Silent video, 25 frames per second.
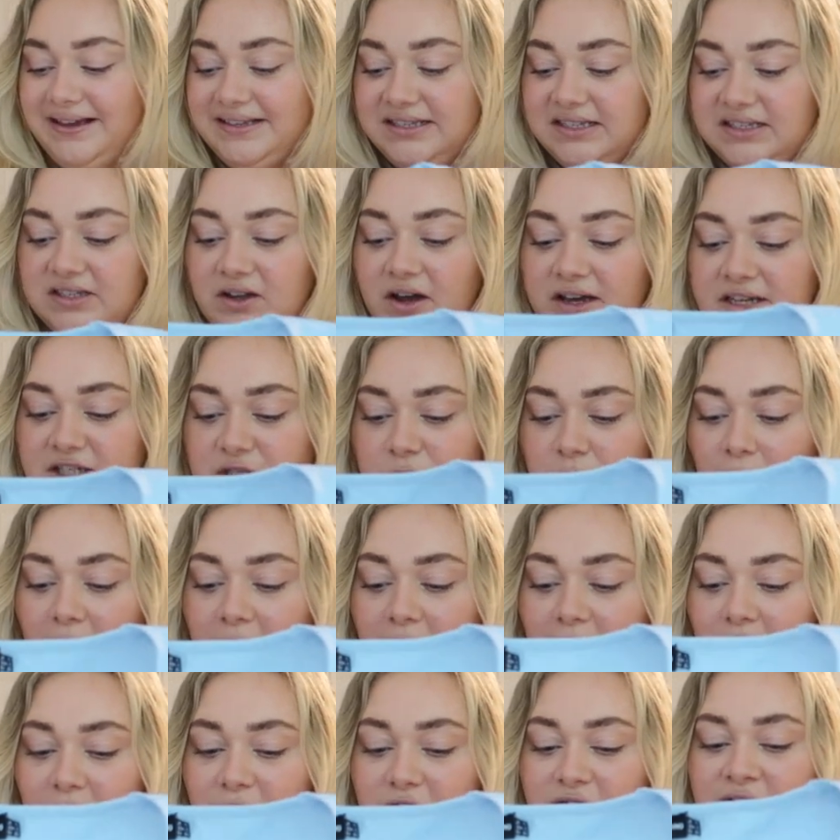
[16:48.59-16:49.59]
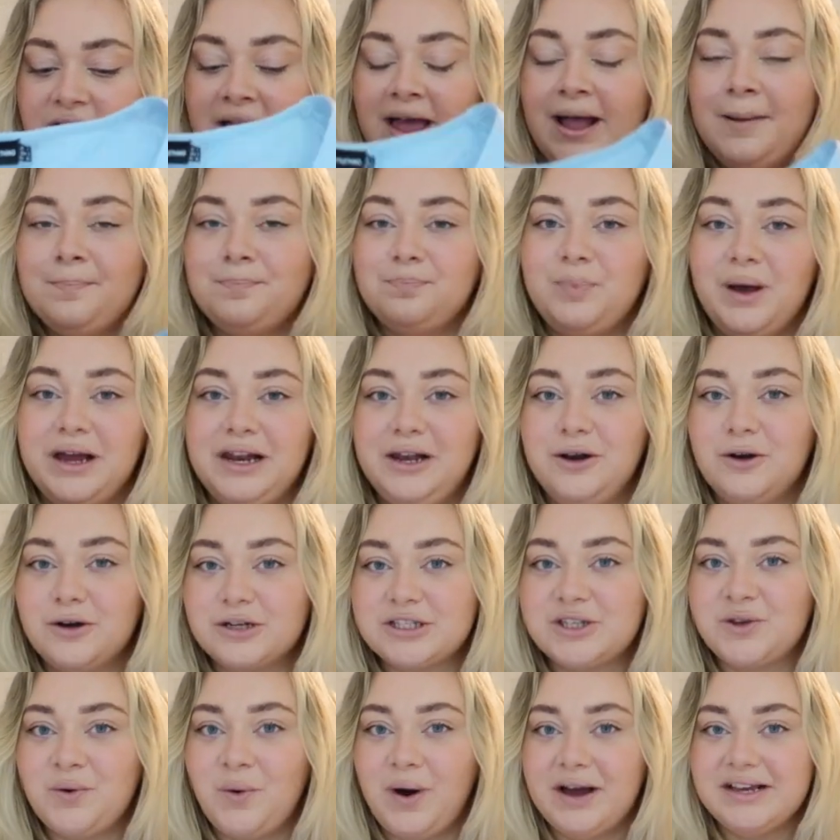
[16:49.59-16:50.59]
It's a size twelve, but it
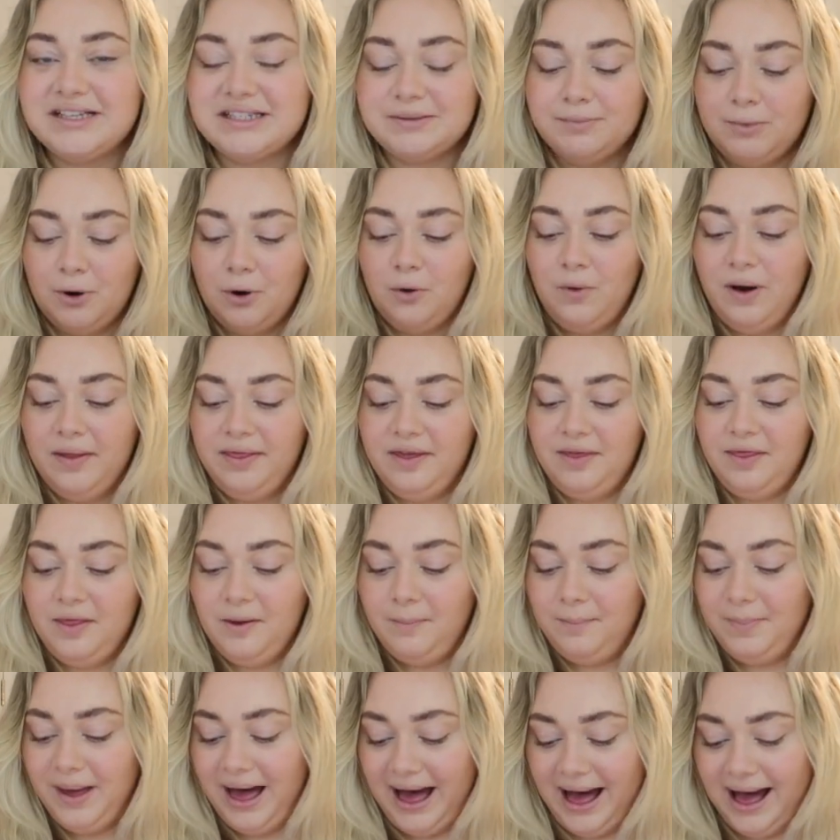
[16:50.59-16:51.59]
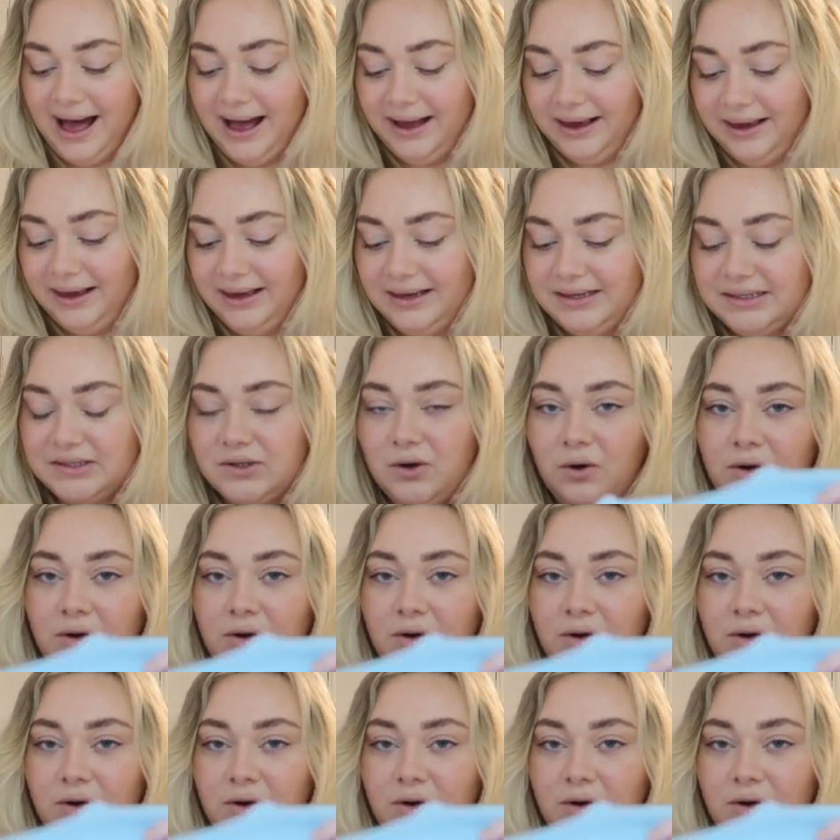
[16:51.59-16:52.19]
looks quite small. And then the back, it's